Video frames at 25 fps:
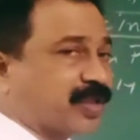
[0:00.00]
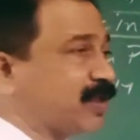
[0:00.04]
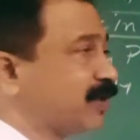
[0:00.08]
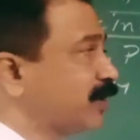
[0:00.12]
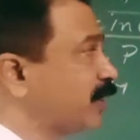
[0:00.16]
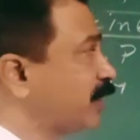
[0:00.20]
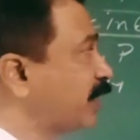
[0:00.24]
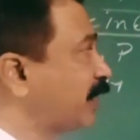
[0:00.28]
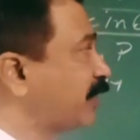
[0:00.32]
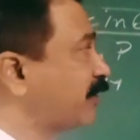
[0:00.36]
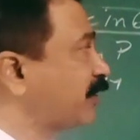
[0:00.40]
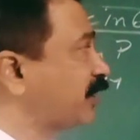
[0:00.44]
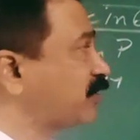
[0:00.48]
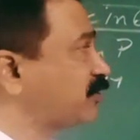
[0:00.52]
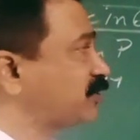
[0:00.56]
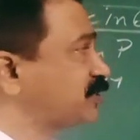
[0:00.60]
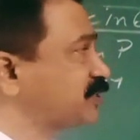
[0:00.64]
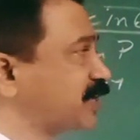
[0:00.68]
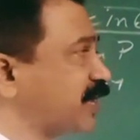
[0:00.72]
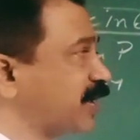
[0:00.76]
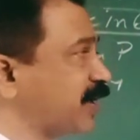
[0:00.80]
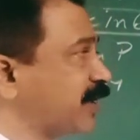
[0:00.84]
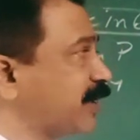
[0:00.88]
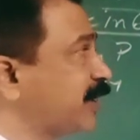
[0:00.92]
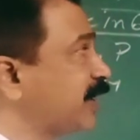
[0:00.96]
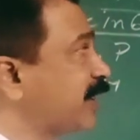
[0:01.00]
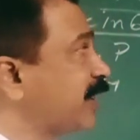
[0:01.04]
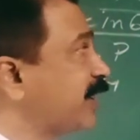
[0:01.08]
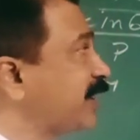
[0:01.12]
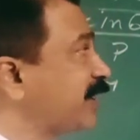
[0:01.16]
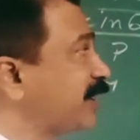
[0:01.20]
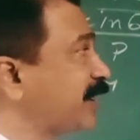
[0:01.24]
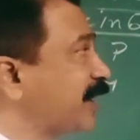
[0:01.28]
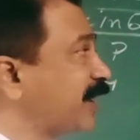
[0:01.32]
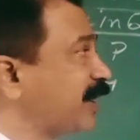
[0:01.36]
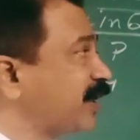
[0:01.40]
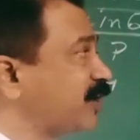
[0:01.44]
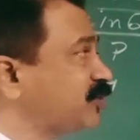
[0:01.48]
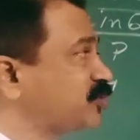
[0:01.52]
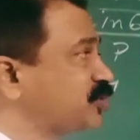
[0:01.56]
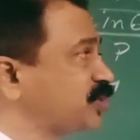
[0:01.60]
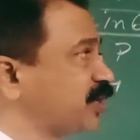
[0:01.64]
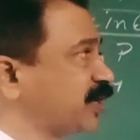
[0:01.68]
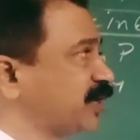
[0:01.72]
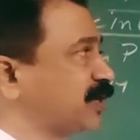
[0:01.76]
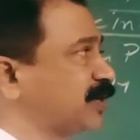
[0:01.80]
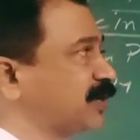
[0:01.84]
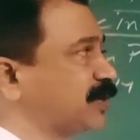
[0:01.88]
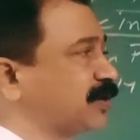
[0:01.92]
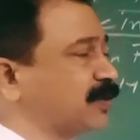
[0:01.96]
And when I say
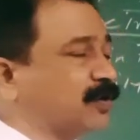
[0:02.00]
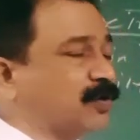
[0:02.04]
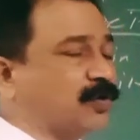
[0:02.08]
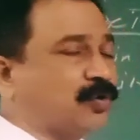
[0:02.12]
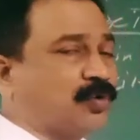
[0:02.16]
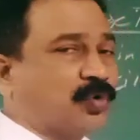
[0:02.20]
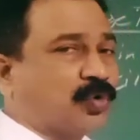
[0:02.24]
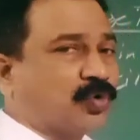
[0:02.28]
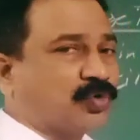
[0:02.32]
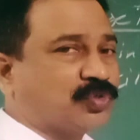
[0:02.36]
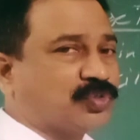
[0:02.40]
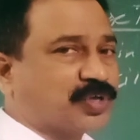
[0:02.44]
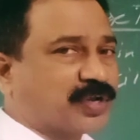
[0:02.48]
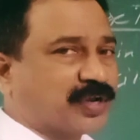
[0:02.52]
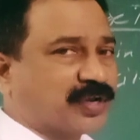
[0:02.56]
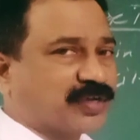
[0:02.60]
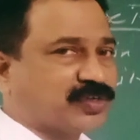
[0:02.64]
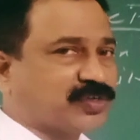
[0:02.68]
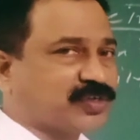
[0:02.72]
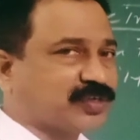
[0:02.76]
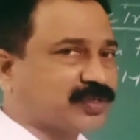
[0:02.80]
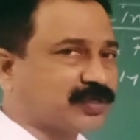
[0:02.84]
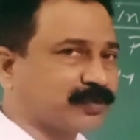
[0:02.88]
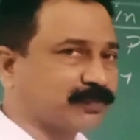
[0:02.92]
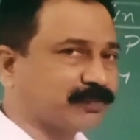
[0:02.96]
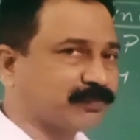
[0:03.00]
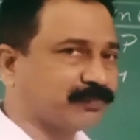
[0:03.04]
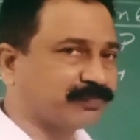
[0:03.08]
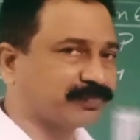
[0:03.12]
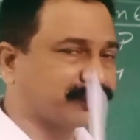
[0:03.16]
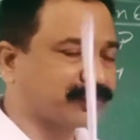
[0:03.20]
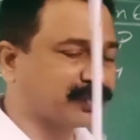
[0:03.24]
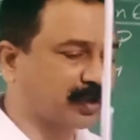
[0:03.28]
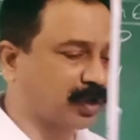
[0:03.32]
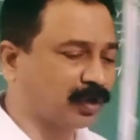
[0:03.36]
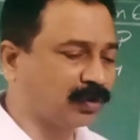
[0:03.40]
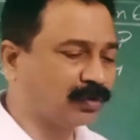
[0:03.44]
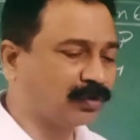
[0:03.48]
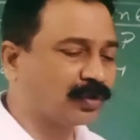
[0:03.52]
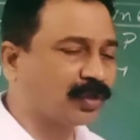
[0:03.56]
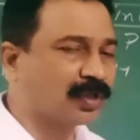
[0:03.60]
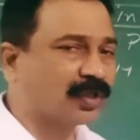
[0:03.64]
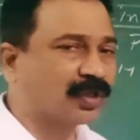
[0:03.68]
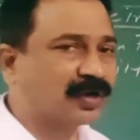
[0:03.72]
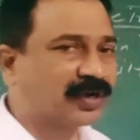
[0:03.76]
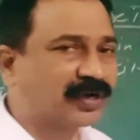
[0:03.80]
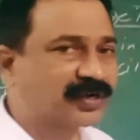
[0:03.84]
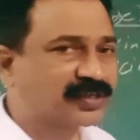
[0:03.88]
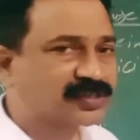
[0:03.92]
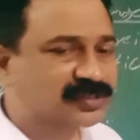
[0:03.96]
inelastic, no change. Now,
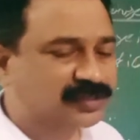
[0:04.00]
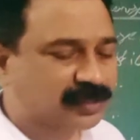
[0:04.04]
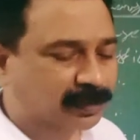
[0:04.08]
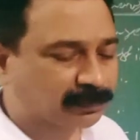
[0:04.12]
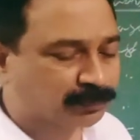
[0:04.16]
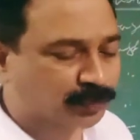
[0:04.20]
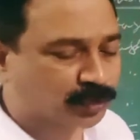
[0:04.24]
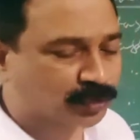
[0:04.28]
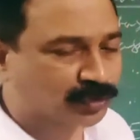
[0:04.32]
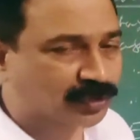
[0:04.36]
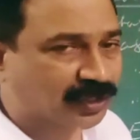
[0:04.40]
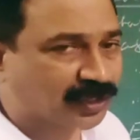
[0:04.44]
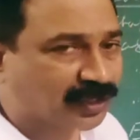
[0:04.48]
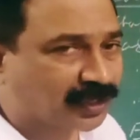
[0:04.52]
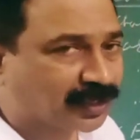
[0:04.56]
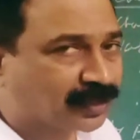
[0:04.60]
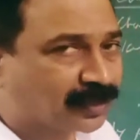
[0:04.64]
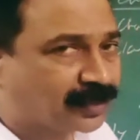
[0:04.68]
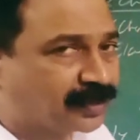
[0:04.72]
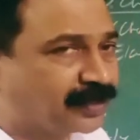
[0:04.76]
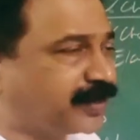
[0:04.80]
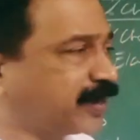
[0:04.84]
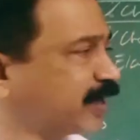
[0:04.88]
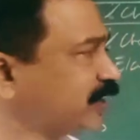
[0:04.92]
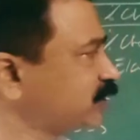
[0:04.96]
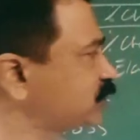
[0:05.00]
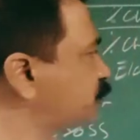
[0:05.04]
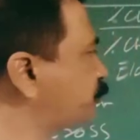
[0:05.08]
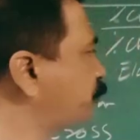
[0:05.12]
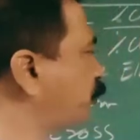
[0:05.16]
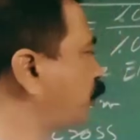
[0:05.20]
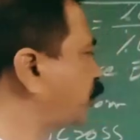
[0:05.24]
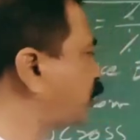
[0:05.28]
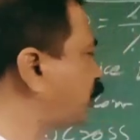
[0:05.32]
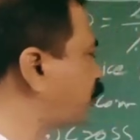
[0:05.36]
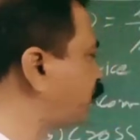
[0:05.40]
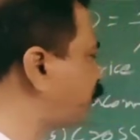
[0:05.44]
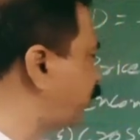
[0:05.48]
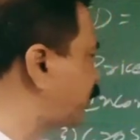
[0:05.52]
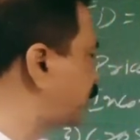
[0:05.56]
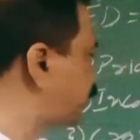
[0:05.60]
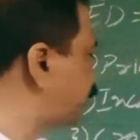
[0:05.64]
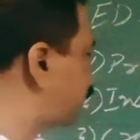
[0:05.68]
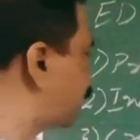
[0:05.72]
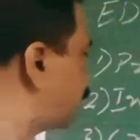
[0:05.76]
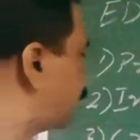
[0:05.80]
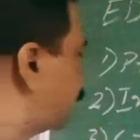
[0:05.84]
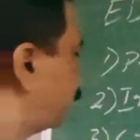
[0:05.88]
let us come to the next part of it,